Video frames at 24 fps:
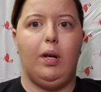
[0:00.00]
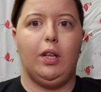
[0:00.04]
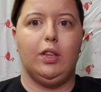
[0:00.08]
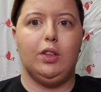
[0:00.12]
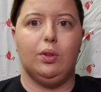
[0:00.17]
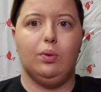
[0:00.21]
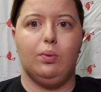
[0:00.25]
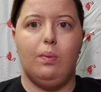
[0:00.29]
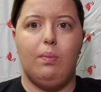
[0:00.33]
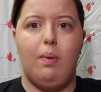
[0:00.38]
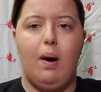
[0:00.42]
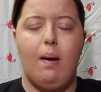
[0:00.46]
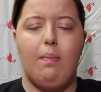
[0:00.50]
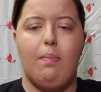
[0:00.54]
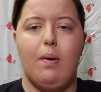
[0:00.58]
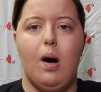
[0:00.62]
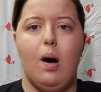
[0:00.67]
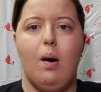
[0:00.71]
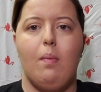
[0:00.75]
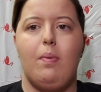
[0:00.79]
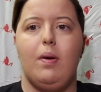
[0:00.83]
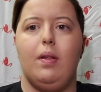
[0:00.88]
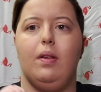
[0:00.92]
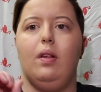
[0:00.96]
pictures would pop
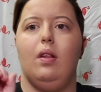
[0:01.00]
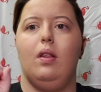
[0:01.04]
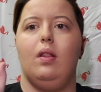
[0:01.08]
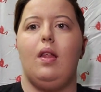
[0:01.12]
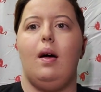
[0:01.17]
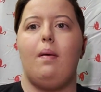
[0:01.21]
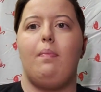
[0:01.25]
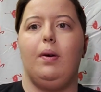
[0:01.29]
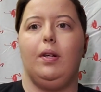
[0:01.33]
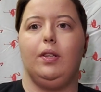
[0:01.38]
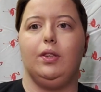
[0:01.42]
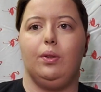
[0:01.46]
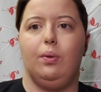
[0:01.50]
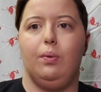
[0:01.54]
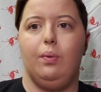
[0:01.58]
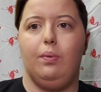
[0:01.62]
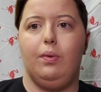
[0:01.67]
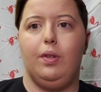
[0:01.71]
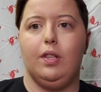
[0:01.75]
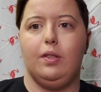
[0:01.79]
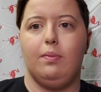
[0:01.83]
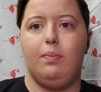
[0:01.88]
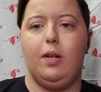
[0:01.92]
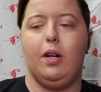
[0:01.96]
up, and then that picture would
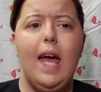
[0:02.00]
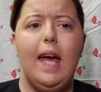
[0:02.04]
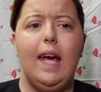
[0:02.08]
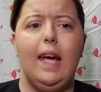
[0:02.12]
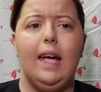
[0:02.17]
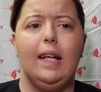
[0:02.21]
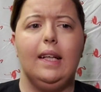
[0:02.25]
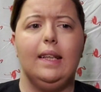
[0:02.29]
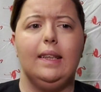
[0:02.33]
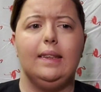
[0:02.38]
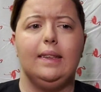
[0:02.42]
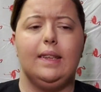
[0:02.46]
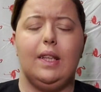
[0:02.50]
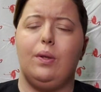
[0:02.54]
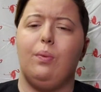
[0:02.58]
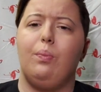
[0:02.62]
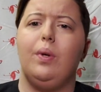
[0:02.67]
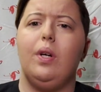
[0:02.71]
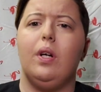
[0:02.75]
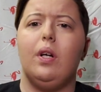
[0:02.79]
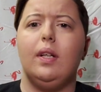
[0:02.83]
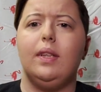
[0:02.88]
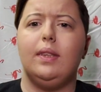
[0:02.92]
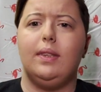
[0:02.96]
disappear. And the
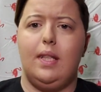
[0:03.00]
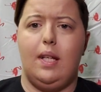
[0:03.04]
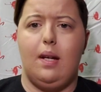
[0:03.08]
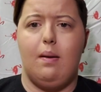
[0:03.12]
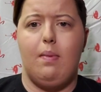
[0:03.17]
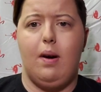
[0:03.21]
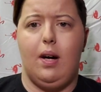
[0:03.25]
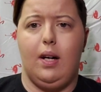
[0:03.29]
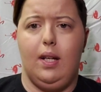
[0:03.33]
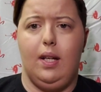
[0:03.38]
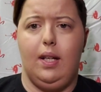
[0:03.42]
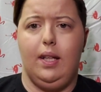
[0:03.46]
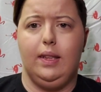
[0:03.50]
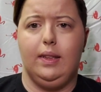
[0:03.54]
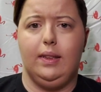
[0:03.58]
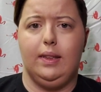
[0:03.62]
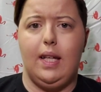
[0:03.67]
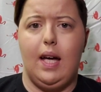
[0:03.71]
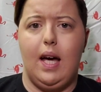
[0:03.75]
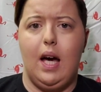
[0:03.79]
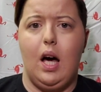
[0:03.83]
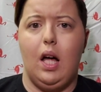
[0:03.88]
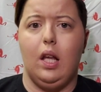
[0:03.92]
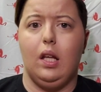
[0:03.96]
weirdest thing about it is
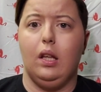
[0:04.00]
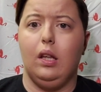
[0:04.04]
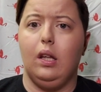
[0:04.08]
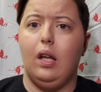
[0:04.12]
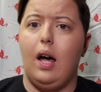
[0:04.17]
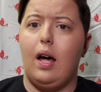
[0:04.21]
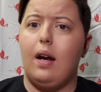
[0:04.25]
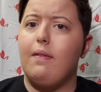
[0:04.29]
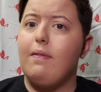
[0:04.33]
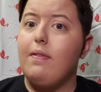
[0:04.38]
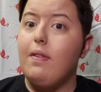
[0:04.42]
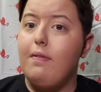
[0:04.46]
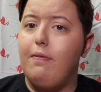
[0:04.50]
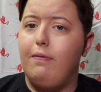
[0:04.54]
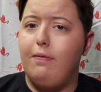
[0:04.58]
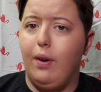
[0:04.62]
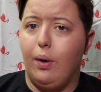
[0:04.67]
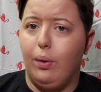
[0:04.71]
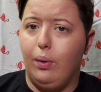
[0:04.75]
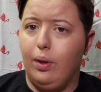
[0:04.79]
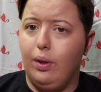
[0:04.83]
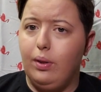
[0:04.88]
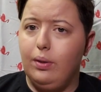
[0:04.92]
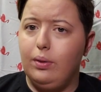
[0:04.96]
that a lot of the
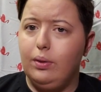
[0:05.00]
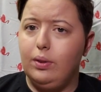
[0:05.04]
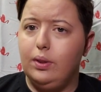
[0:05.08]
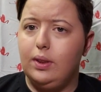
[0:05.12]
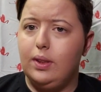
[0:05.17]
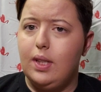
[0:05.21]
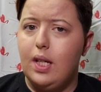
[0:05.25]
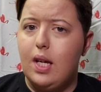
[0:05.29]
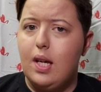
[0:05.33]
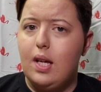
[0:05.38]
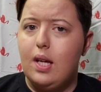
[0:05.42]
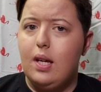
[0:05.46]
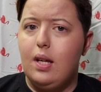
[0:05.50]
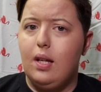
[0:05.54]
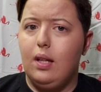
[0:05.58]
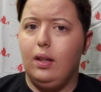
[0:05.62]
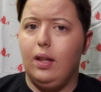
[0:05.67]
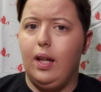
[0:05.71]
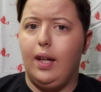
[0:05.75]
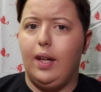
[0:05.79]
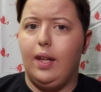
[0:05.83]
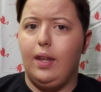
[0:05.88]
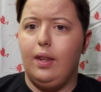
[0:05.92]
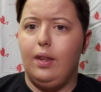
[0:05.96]
photos,
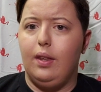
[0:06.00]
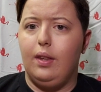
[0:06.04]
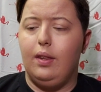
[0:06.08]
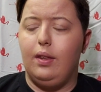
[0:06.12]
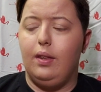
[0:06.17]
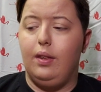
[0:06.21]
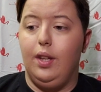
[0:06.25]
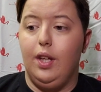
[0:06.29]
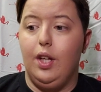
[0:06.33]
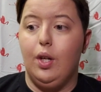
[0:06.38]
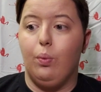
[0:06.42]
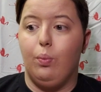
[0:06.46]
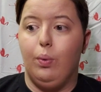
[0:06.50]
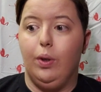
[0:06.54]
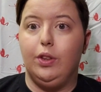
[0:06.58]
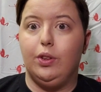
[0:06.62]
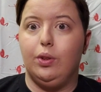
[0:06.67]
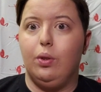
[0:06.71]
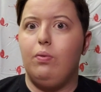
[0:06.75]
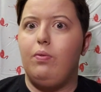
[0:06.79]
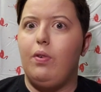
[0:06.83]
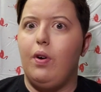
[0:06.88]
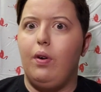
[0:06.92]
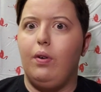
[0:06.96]
like the
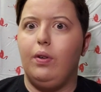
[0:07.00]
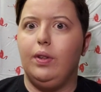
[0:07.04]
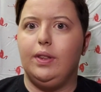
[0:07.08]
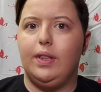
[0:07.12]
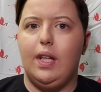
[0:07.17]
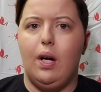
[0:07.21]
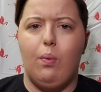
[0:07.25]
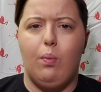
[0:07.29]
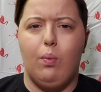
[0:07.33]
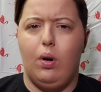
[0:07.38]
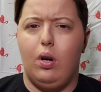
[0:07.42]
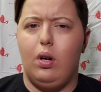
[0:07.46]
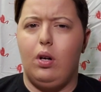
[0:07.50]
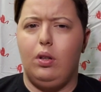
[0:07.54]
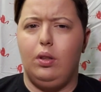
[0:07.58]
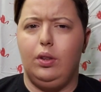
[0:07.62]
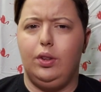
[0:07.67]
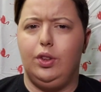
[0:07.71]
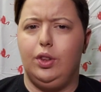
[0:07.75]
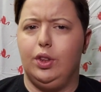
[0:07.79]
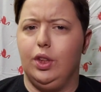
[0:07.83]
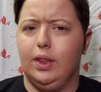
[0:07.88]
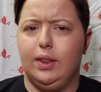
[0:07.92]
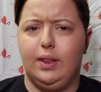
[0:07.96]
original photos that weren't
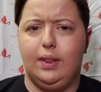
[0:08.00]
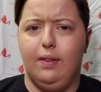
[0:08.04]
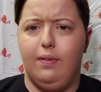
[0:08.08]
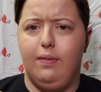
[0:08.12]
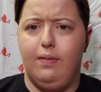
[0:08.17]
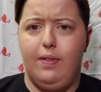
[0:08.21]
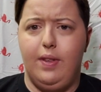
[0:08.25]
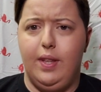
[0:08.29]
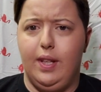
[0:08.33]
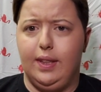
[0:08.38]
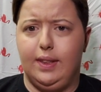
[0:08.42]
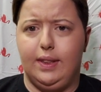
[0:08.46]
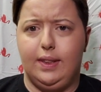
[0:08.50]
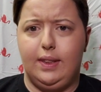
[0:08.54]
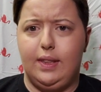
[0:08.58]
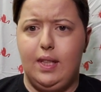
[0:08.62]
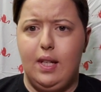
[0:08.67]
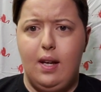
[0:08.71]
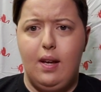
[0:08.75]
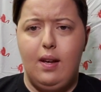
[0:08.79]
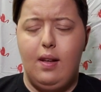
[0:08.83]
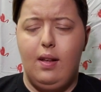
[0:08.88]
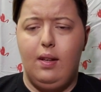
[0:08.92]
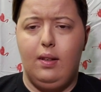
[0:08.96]
just of this
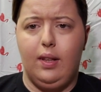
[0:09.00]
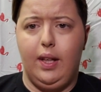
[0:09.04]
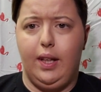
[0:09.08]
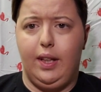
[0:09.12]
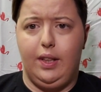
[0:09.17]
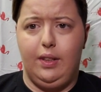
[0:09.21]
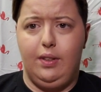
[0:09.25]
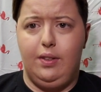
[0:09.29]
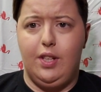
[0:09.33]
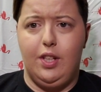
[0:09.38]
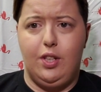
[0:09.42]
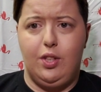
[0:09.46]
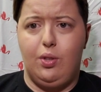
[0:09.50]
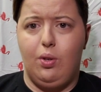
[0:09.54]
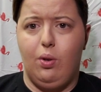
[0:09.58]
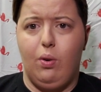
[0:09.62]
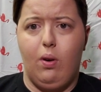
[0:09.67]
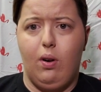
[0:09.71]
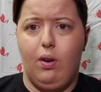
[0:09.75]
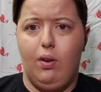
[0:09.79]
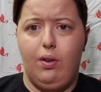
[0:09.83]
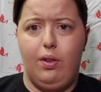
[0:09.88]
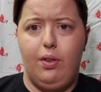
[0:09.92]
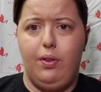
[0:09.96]
like digital
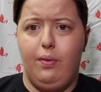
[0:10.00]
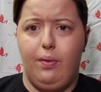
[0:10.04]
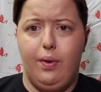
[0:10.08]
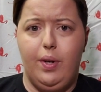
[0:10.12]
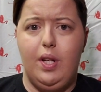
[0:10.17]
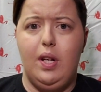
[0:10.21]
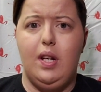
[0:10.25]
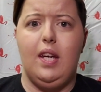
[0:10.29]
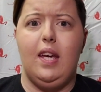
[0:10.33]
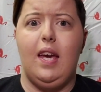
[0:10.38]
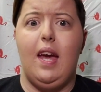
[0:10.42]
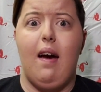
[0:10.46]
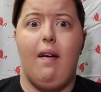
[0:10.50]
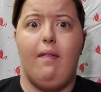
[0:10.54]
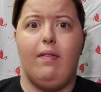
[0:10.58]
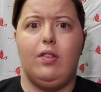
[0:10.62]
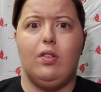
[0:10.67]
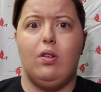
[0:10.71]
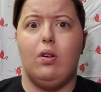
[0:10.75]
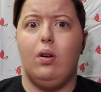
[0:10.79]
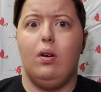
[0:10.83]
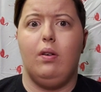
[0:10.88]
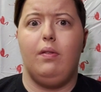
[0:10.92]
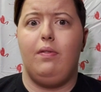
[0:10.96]
art 3D
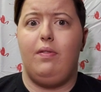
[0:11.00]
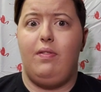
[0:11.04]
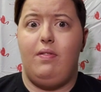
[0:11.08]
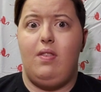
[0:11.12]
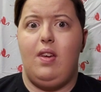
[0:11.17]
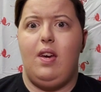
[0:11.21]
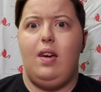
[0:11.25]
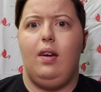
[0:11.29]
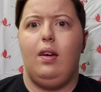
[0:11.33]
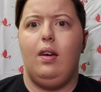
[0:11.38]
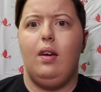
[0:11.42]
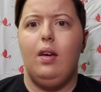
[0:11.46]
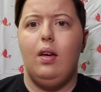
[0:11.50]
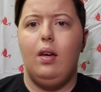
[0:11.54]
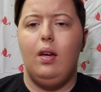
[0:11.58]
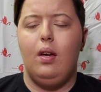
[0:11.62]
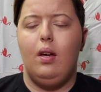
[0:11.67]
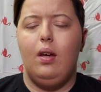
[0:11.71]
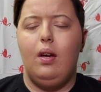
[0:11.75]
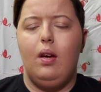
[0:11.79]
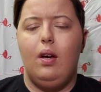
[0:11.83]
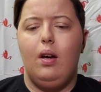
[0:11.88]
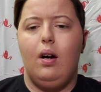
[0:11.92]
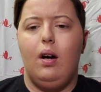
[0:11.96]
avatar thing,
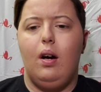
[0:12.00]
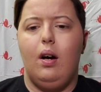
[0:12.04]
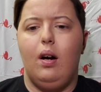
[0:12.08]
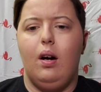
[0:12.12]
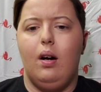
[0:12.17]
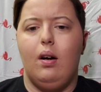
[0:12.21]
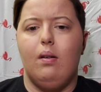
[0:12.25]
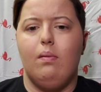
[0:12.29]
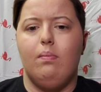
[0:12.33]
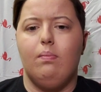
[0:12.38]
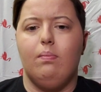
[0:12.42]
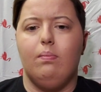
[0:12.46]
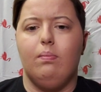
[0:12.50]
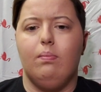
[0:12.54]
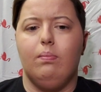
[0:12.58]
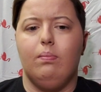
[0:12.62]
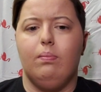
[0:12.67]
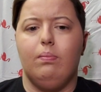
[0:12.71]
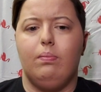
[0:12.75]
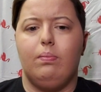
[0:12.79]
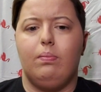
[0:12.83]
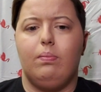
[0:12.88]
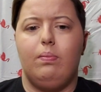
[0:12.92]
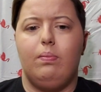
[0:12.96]
they're